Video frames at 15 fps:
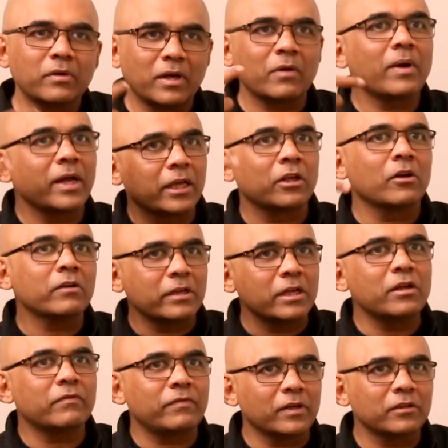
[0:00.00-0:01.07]
so now I cannot
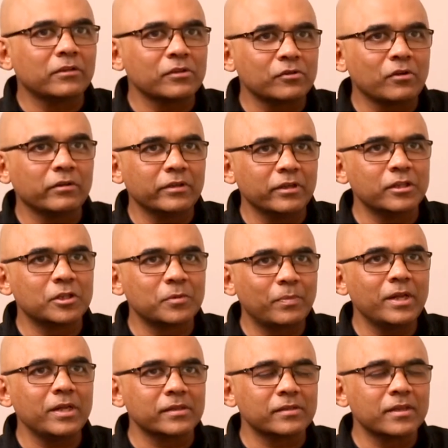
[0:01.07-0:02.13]
think of another song in its
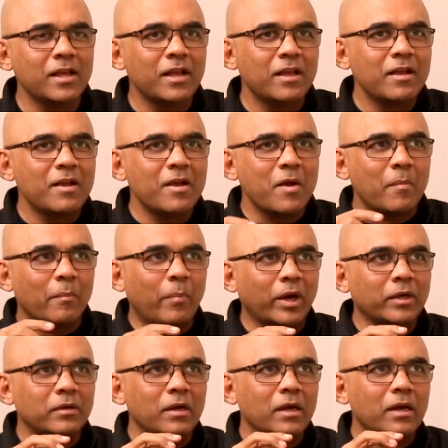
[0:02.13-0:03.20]
place.
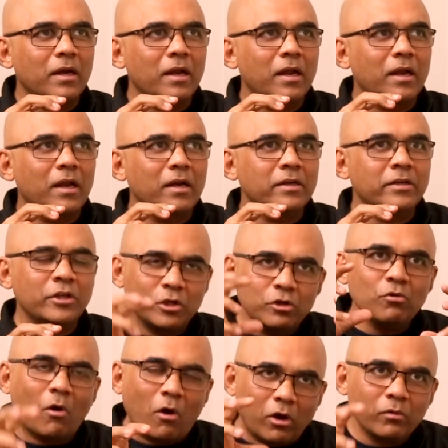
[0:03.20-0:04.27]
But
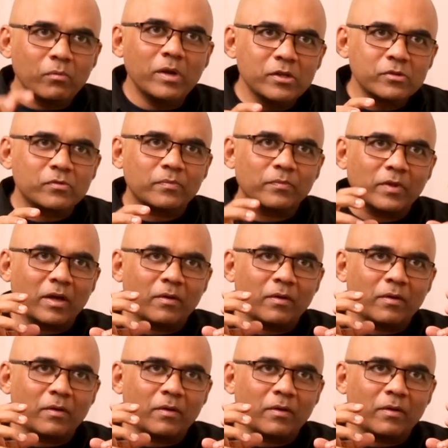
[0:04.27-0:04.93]
did you always,